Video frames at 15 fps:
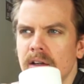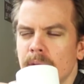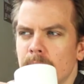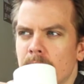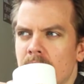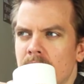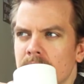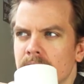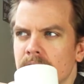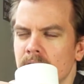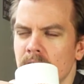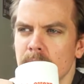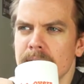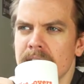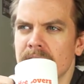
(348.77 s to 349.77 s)
But
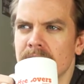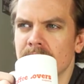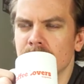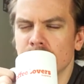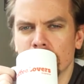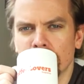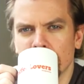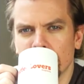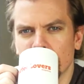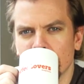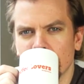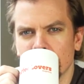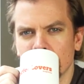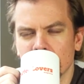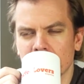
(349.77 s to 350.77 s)
I'm getting it.
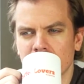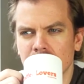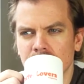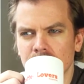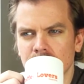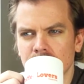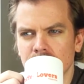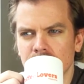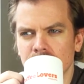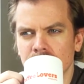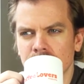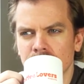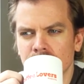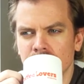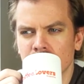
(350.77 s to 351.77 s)
Like
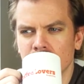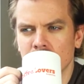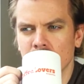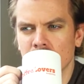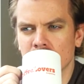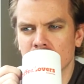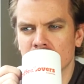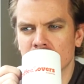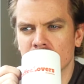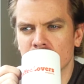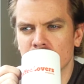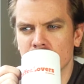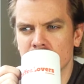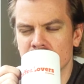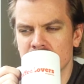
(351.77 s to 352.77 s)
little
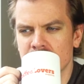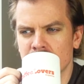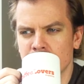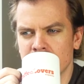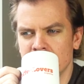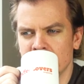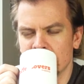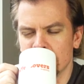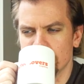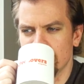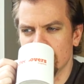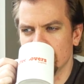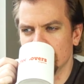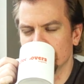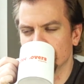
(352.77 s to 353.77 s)
sort of cinnamon
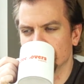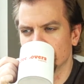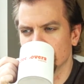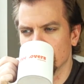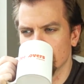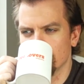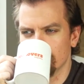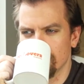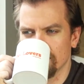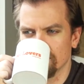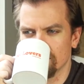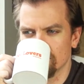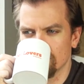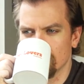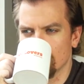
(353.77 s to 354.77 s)
nutmeg on the back of the
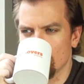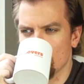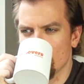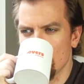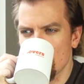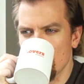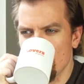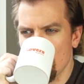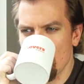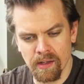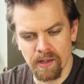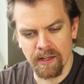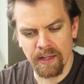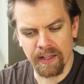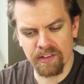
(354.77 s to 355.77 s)
tongue.
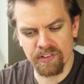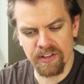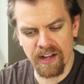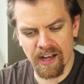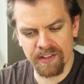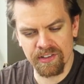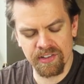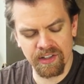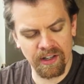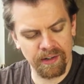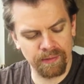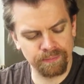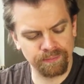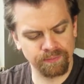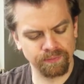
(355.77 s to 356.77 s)
It's not,
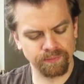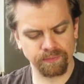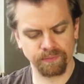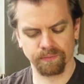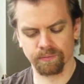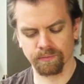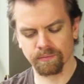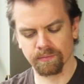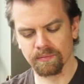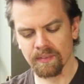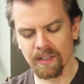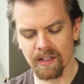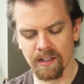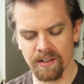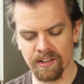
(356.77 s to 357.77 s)

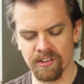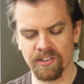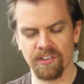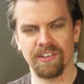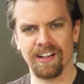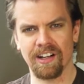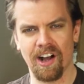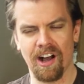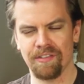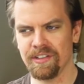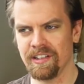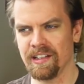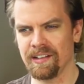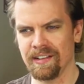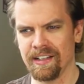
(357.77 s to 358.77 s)
this isn't a coffee
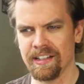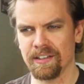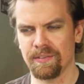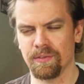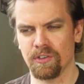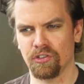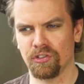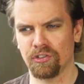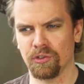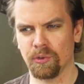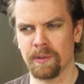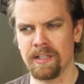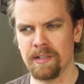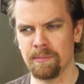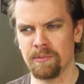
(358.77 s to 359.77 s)
that like
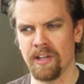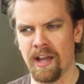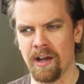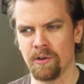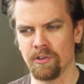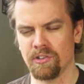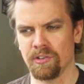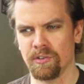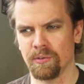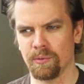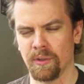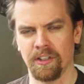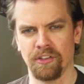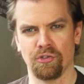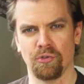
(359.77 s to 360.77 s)
screams out
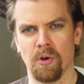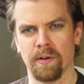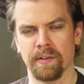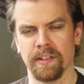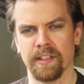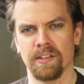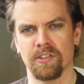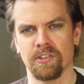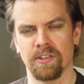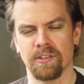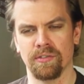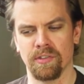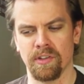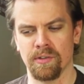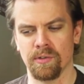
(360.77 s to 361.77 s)
really strongly in certain
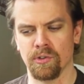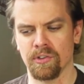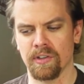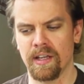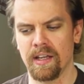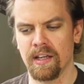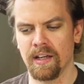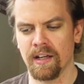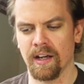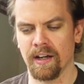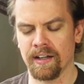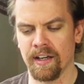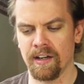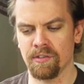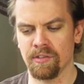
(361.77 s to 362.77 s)
flavors.
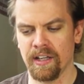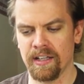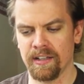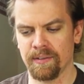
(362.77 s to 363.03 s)
Kind of like